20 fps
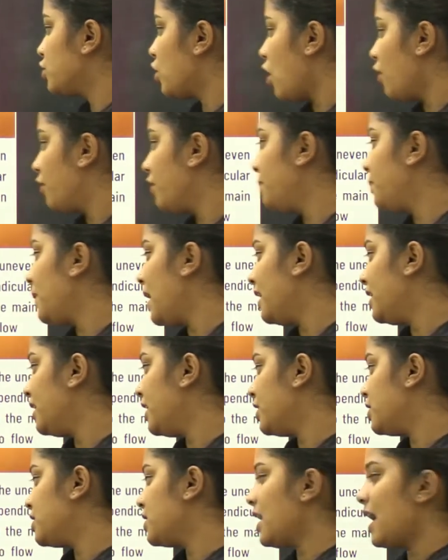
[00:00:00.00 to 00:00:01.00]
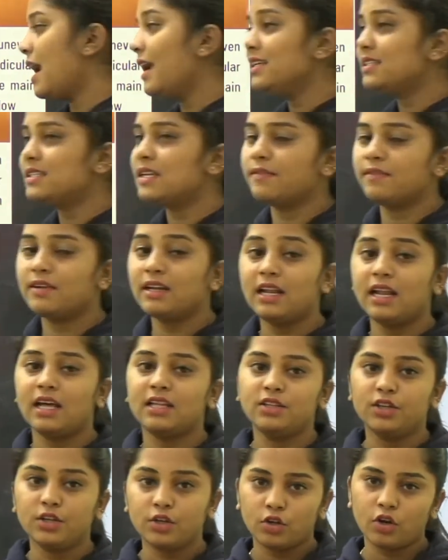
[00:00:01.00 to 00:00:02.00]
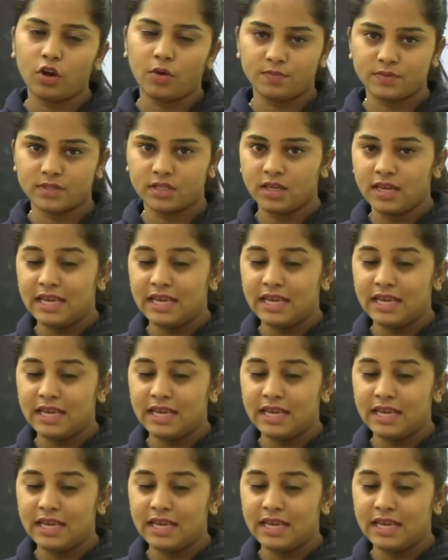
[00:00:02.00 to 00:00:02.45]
coffee plantation and several other crops,